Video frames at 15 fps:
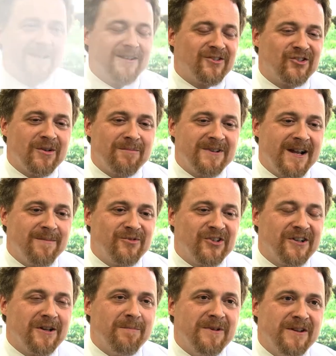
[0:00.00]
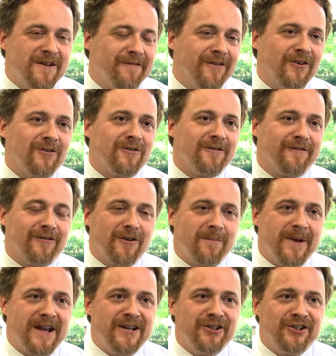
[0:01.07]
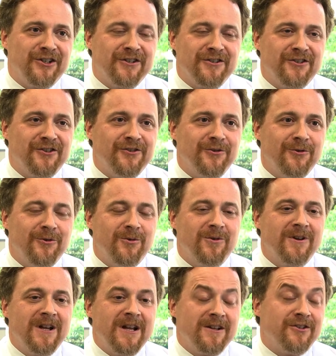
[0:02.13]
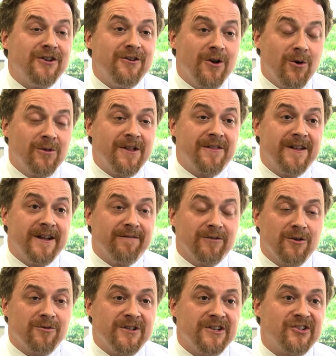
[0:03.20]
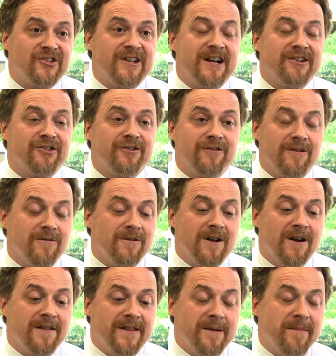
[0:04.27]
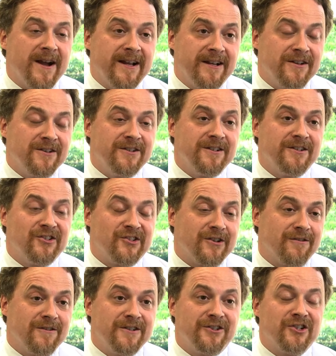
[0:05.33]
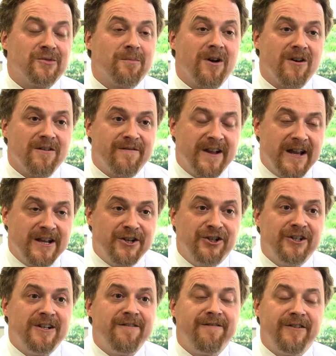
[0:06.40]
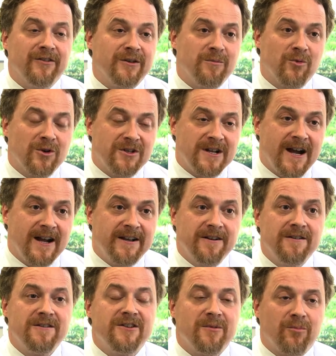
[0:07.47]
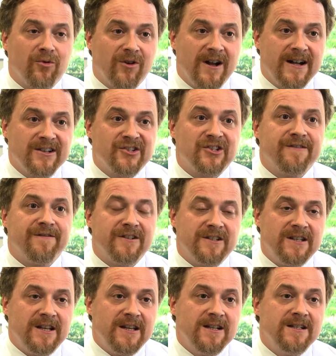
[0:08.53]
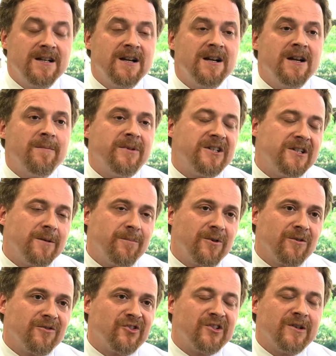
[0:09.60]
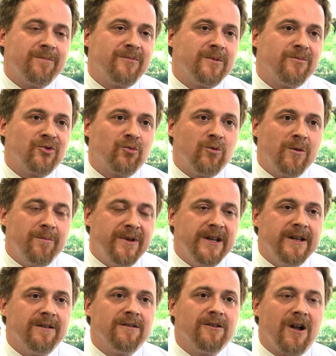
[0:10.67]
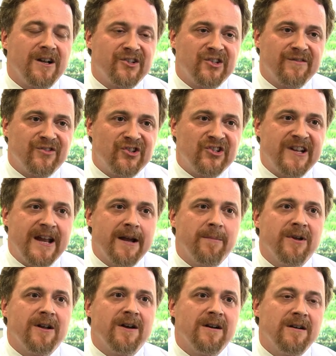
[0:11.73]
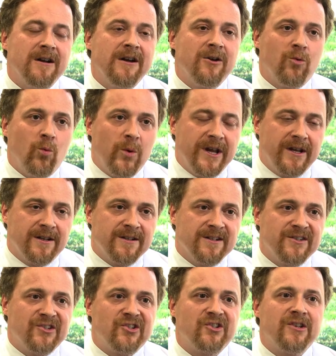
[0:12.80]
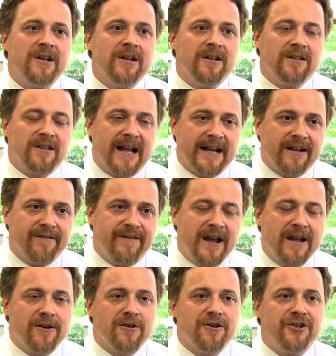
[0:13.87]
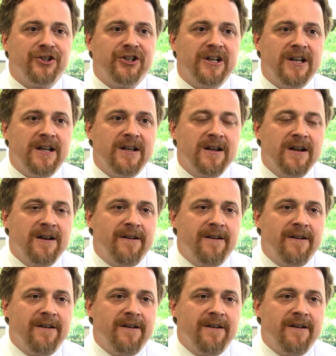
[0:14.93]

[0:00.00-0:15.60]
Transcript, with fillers: Sometimes it can be difficult for a patient to, to know that they have low testosterone. Uh, they might consider it just part of aging, feeling more tired, depressed, fatigued. But typical symptoms would be loss of stamina, weakness, lack of energy,